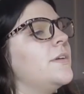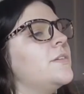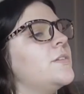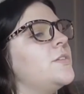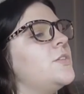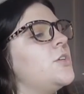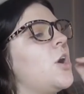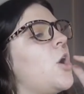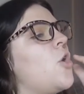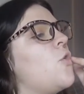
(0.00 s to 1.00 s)

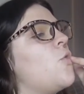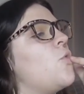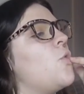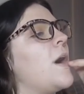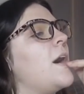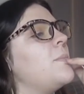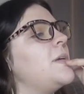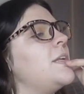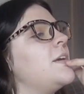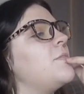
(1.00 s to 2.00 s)
So, how
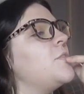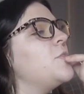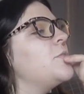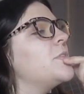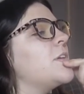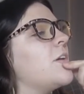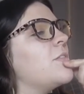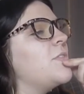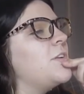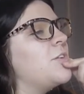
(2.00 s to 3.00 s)
many of you saw the
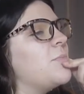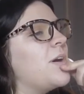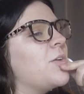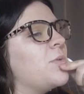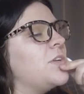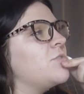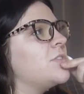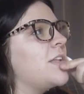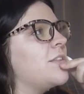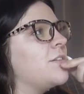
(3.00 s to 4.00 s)
video about Queen
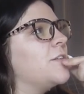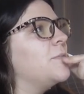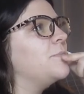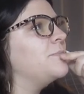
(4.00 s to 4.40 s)
Georgette III?